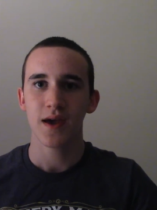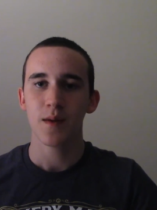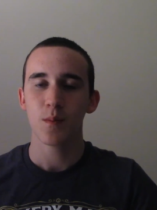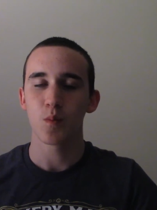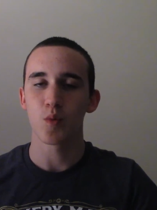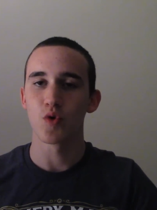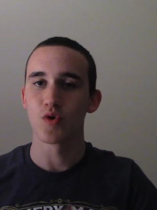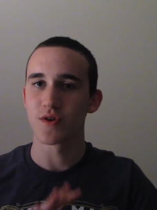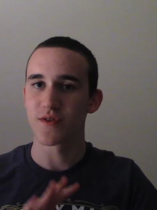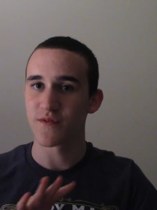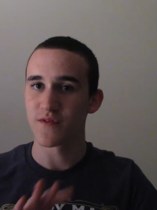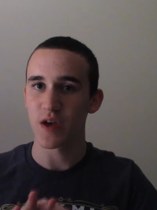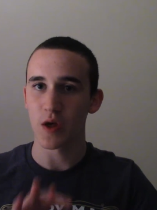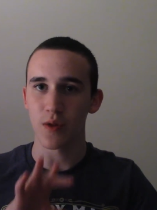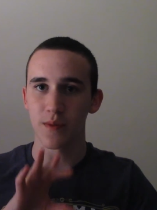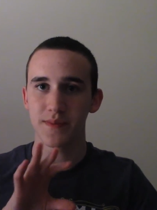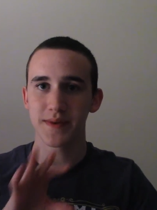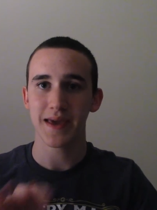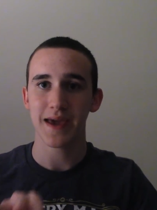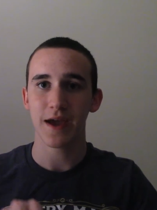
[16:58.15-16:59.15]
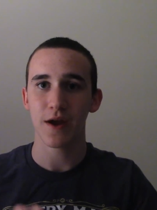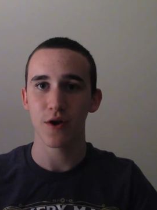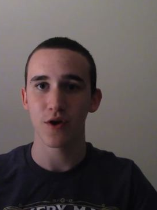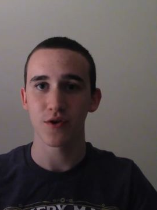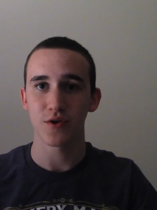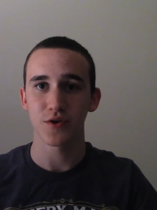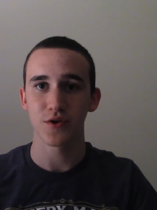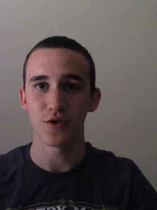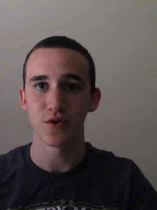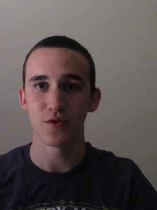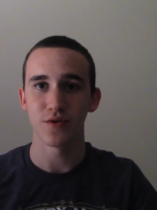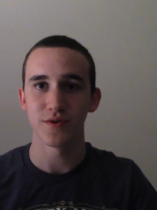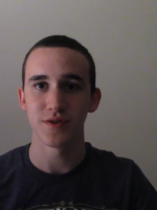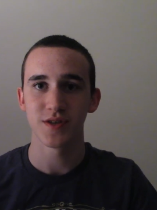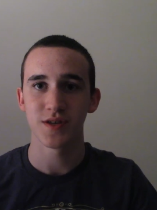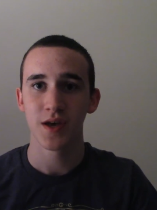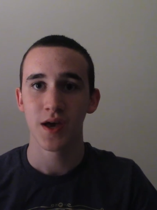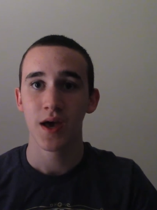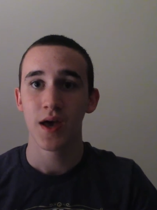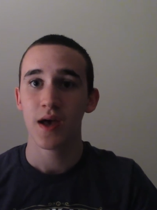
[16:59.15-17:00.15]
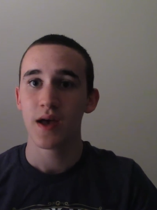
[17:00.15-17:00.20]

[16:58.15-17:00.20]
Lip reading: more developed characters,